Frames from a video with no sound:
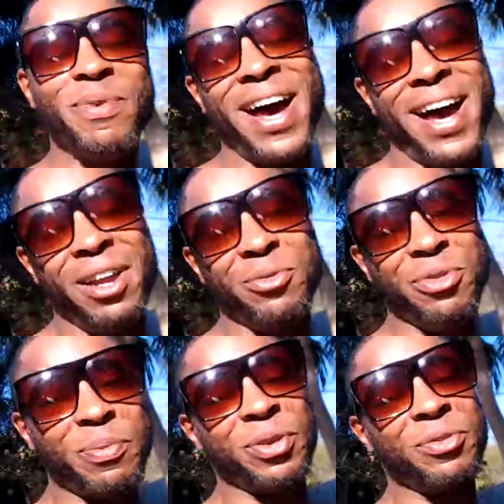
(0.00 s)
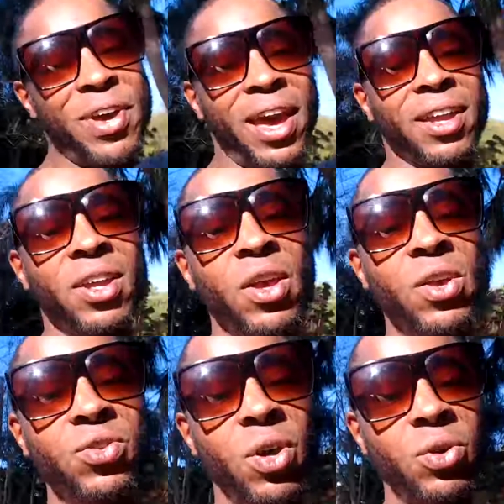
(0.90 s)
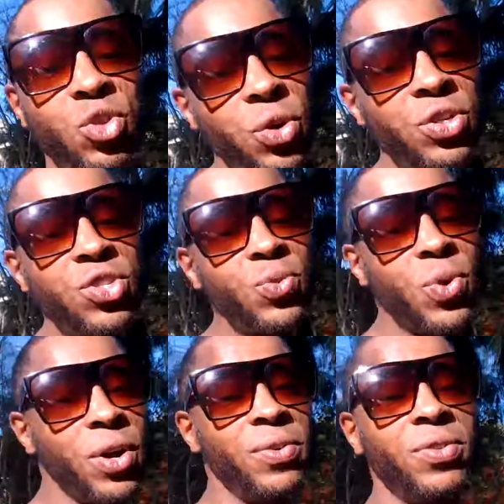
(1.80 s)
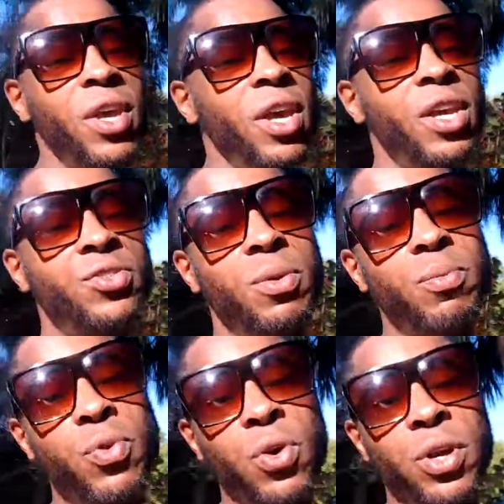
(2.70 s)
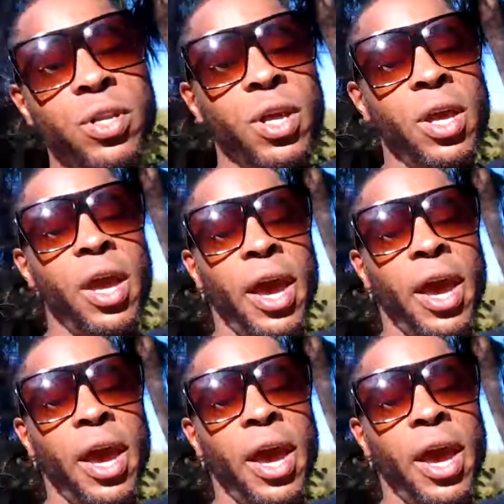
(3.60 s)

behind ripple effect. So choices of words is important.